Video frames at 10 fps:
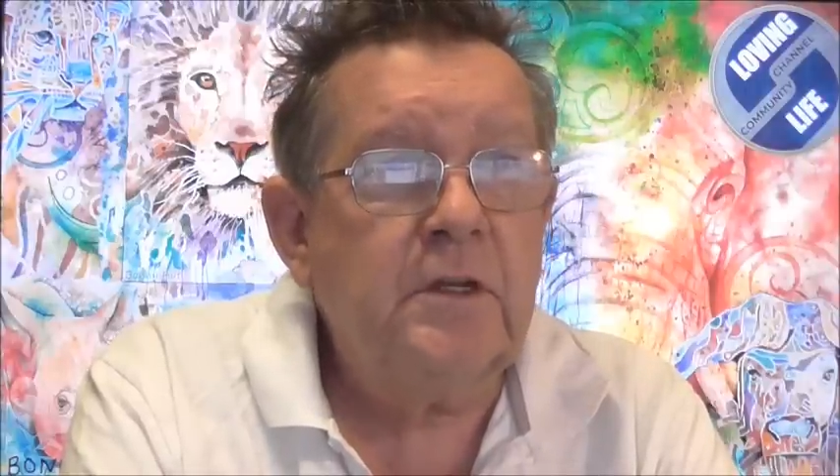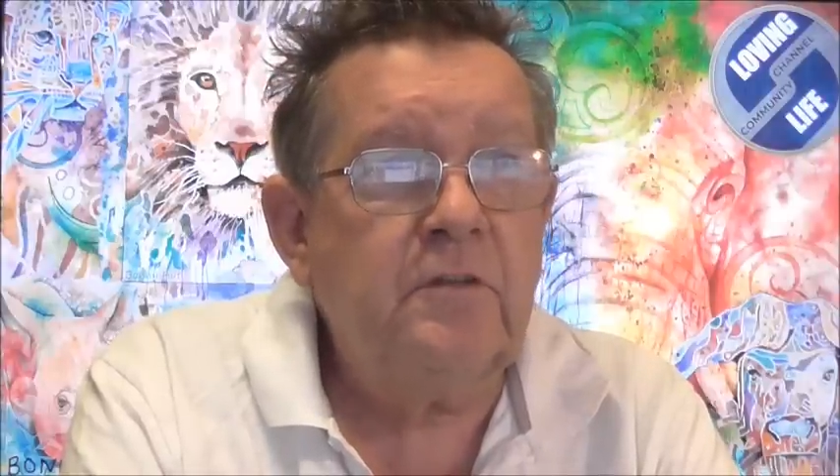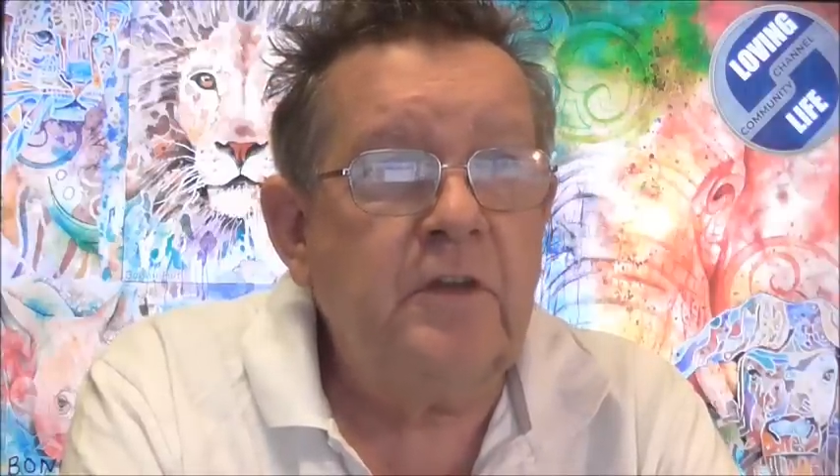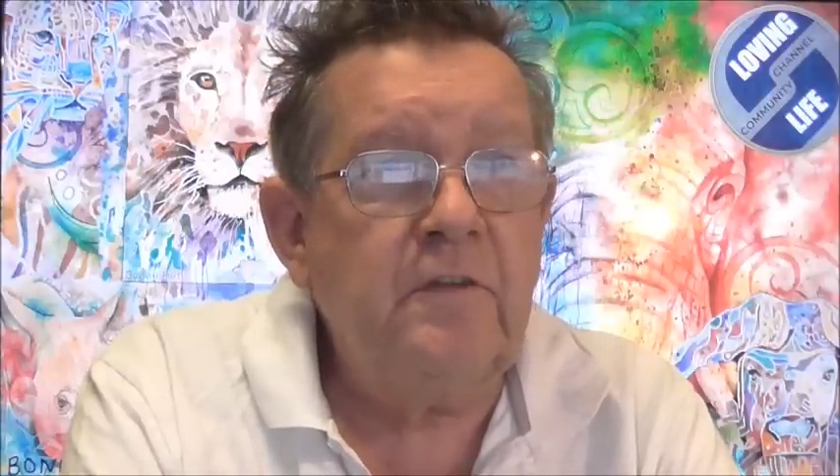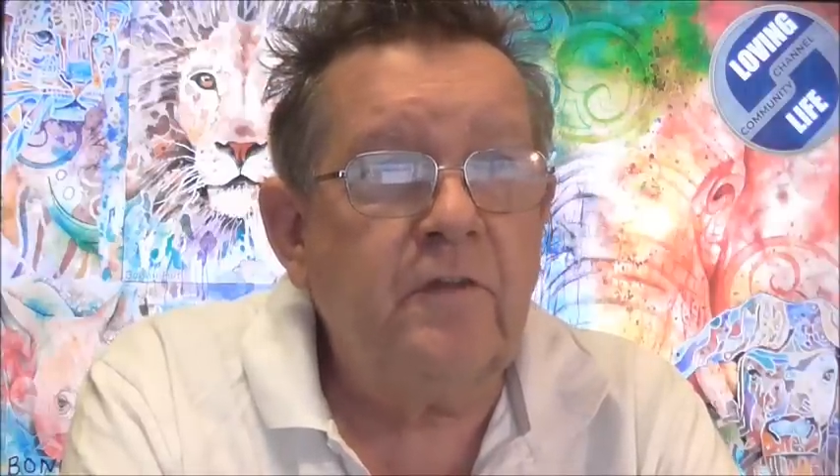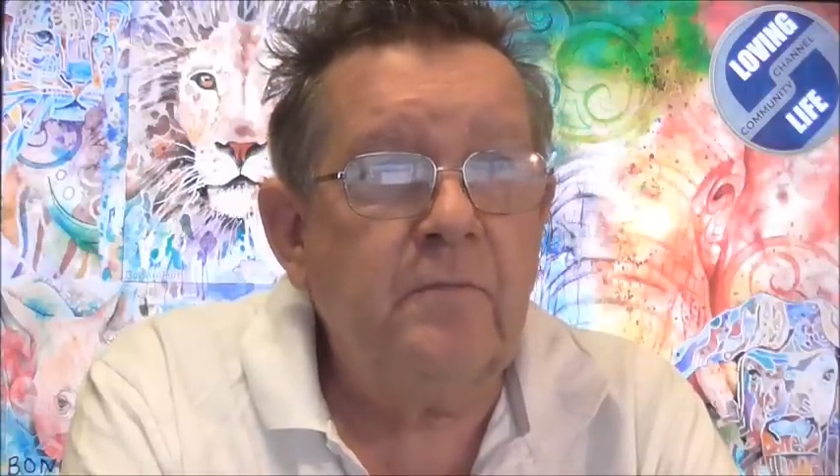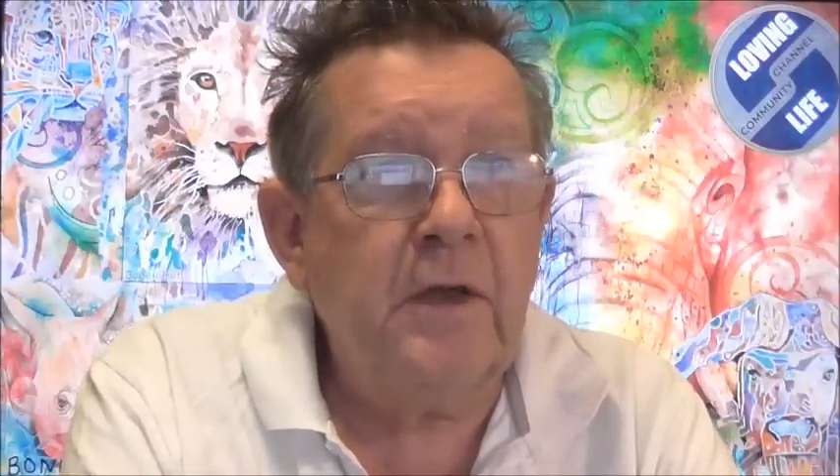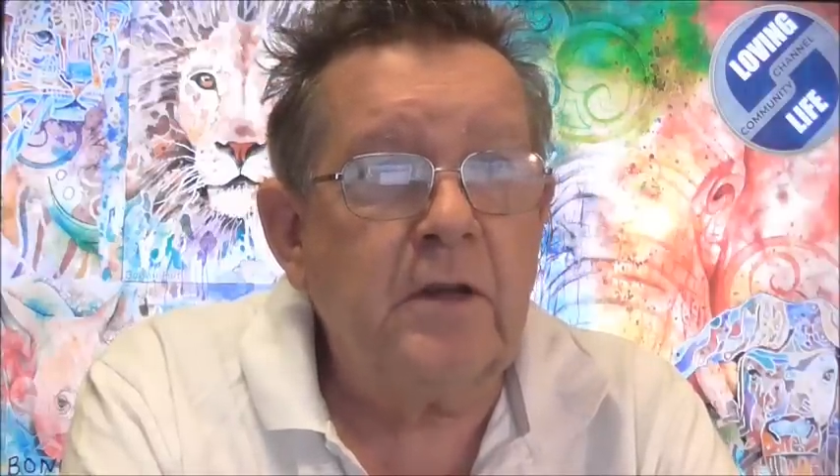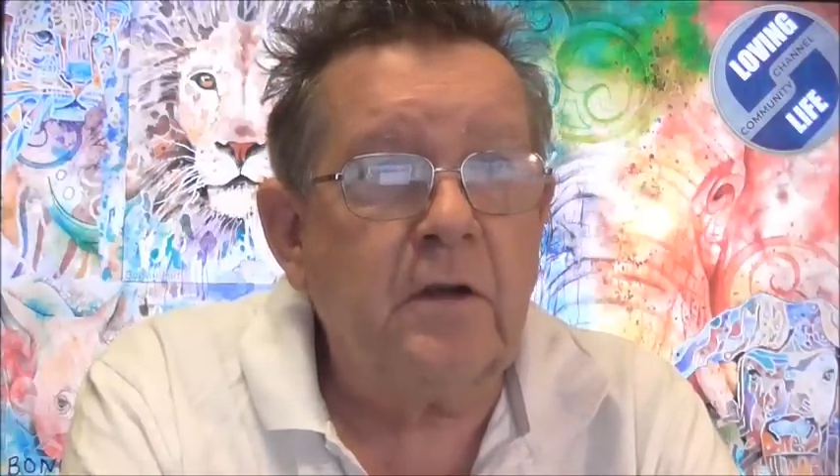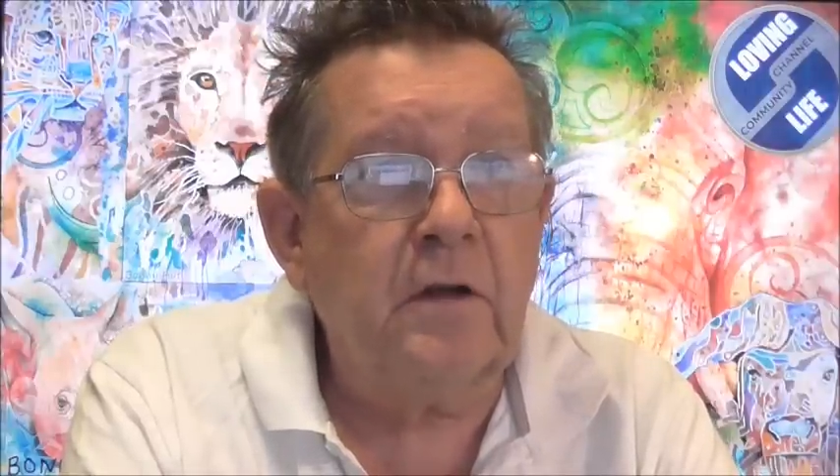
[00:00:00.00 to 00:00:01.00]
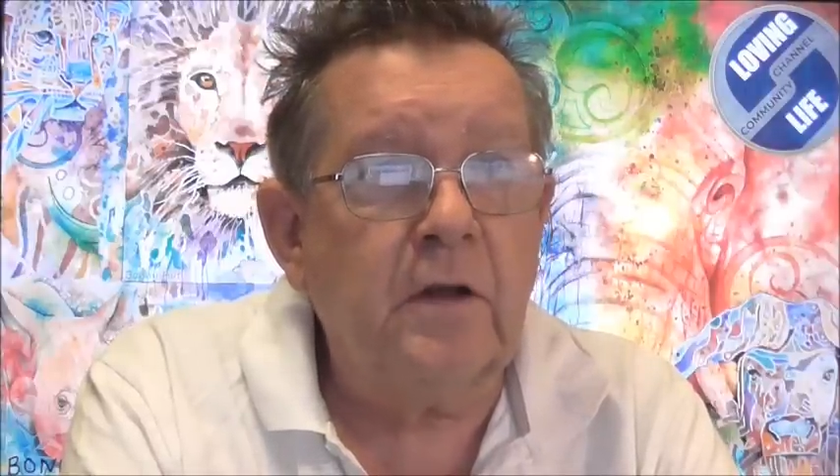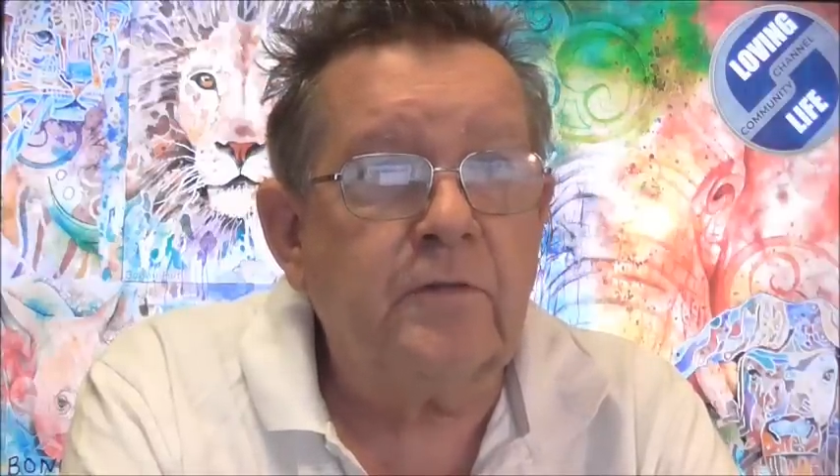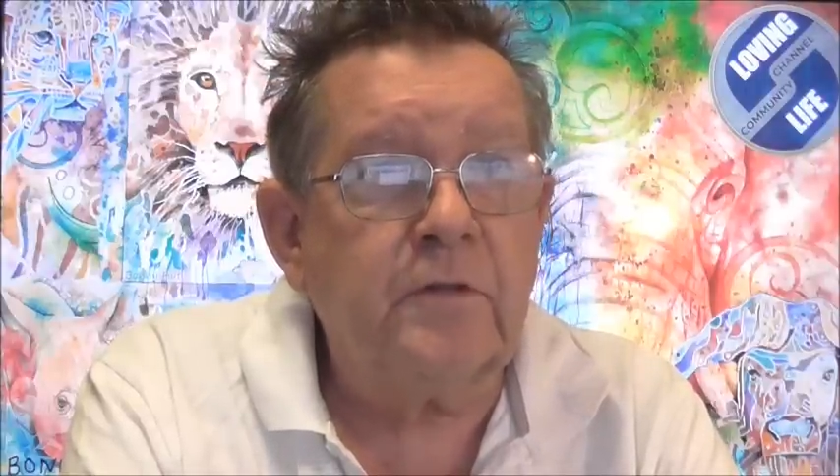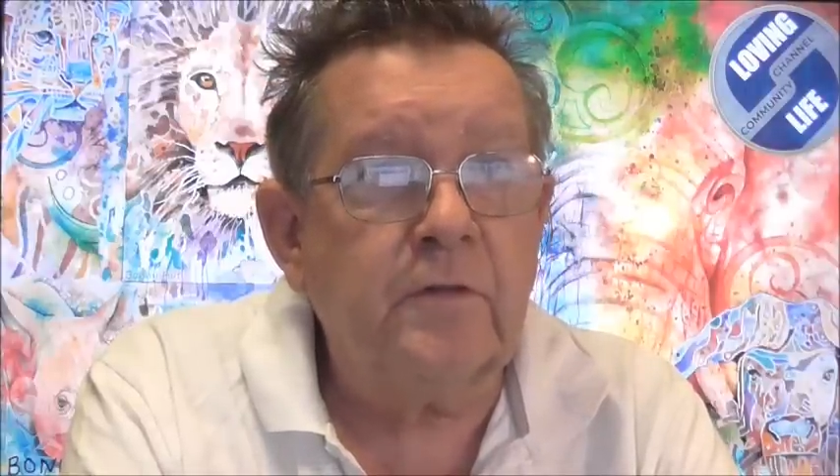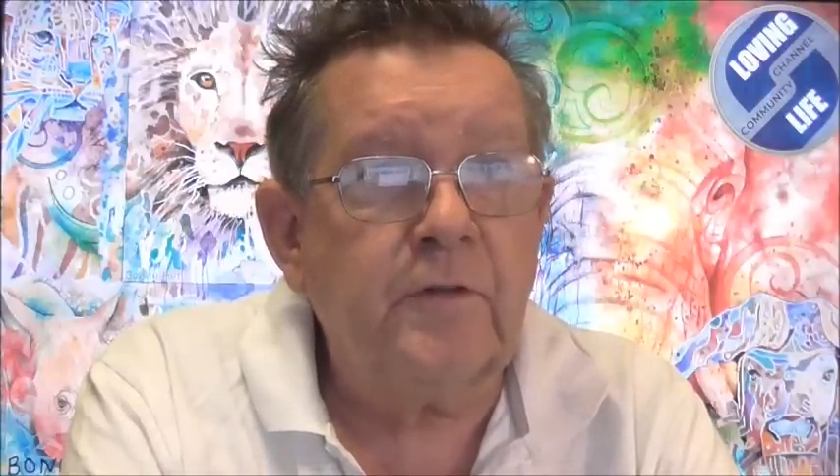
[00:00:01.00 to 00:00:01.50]
Chief Medical
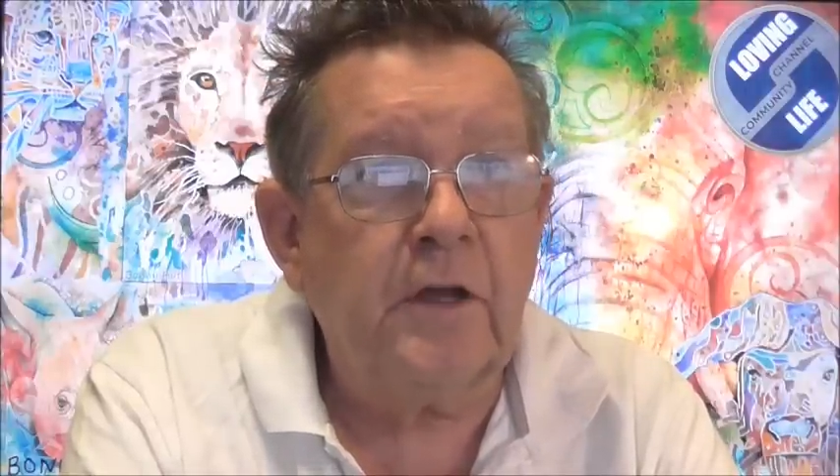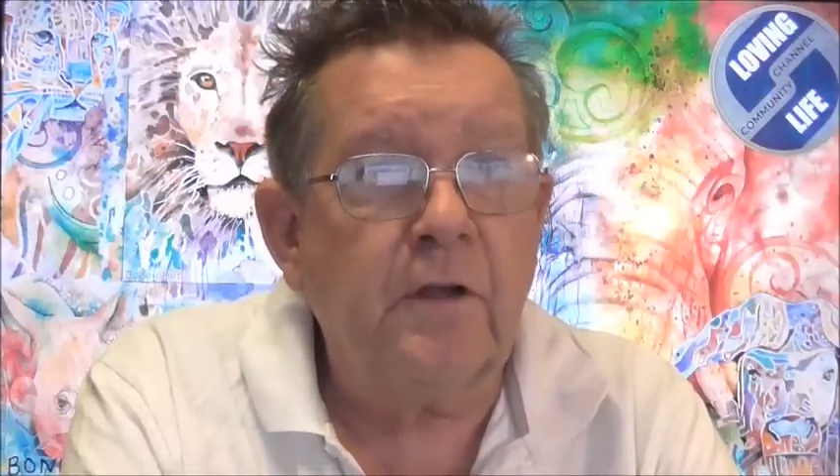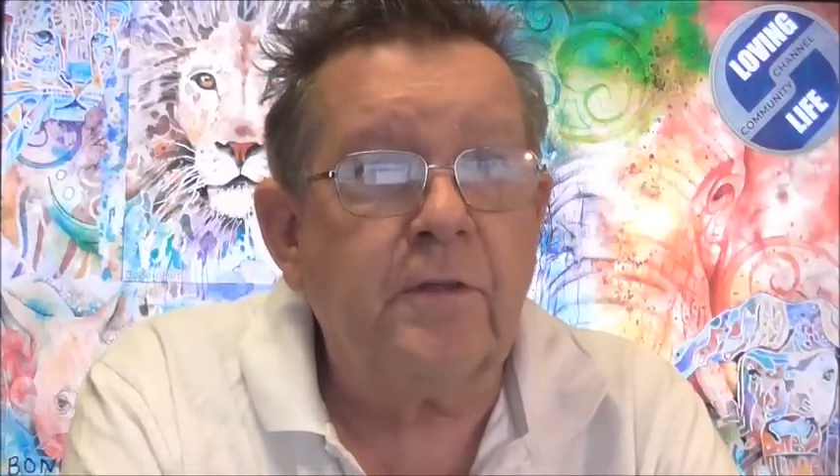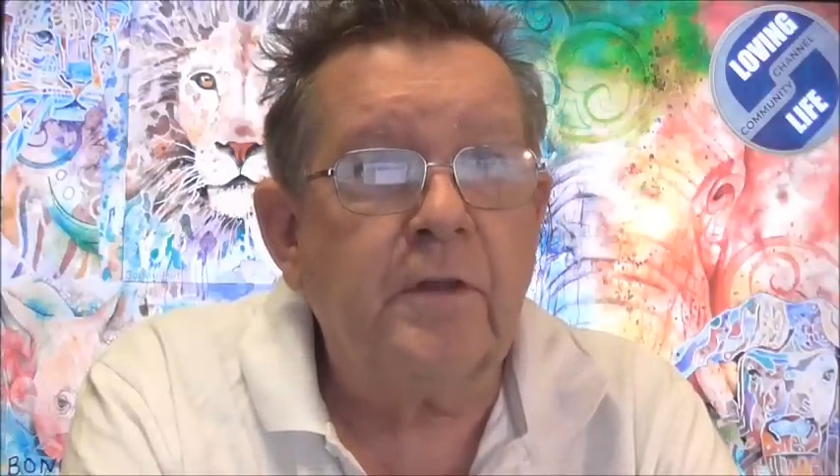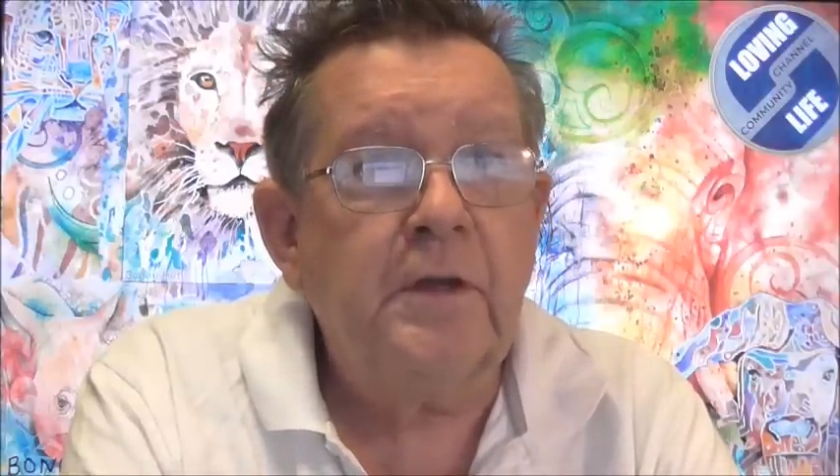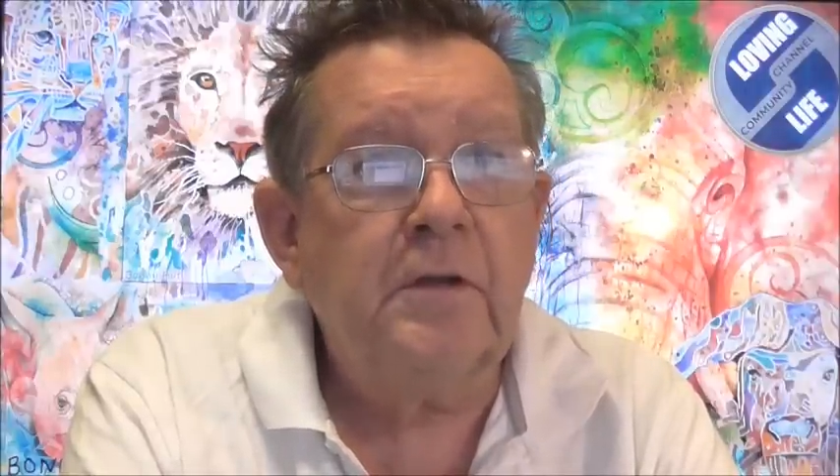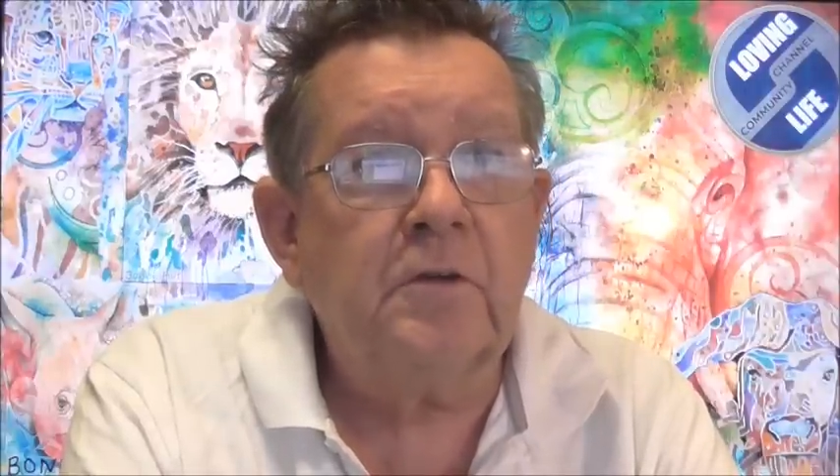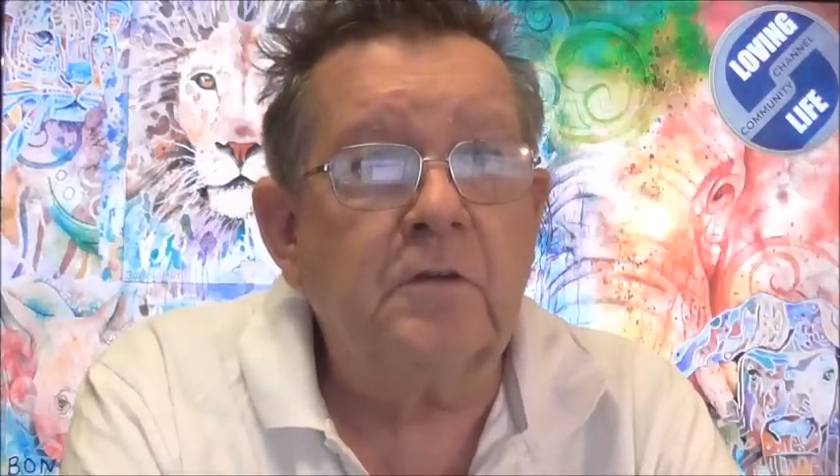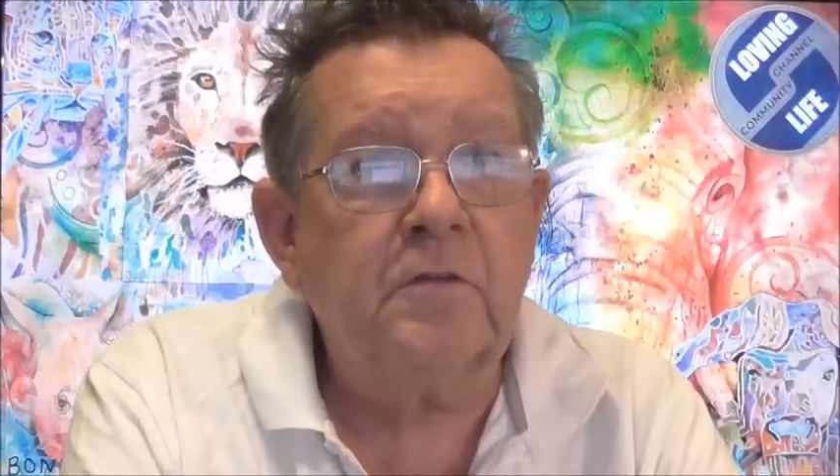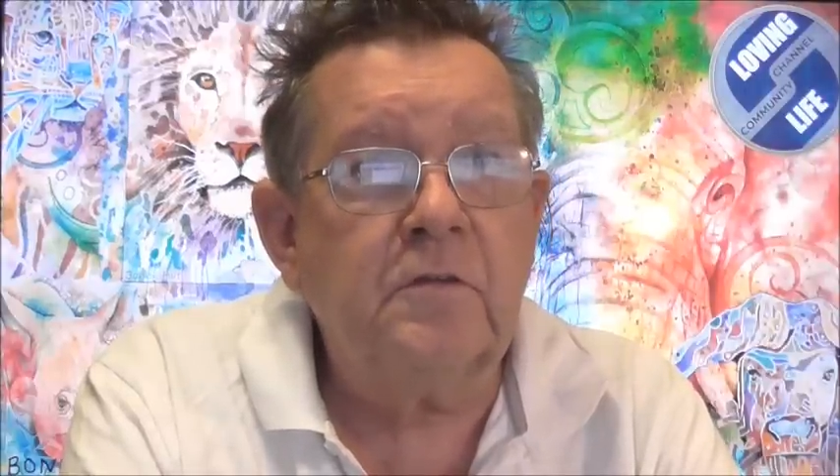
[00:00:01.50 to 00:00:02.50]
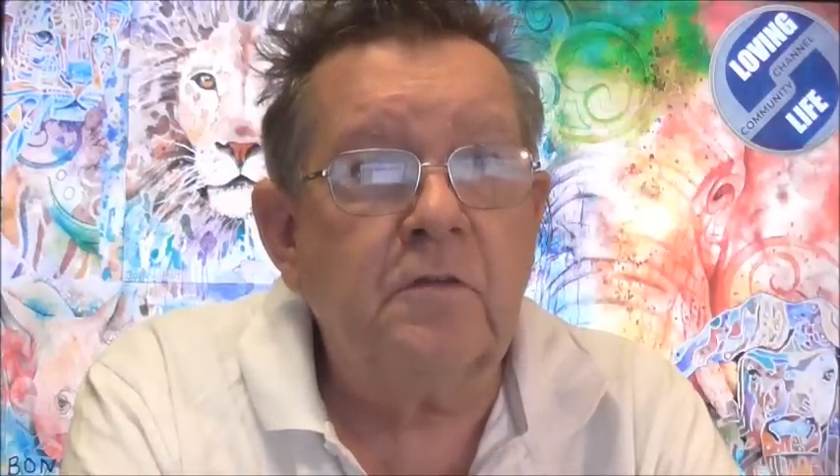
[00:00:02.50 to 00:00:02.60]
Officer of Health, Dr.